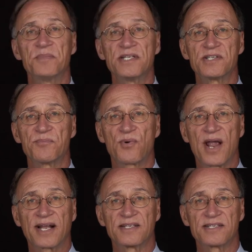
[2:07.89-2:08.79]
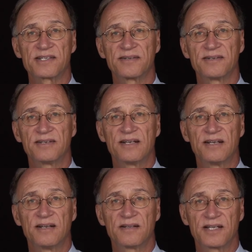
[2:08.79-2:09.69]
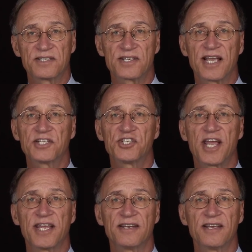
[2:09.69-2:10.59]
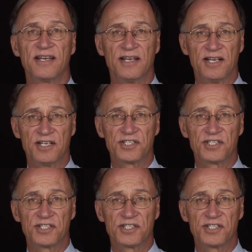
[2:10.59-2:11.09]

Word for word: means in practice. Let's take Jane.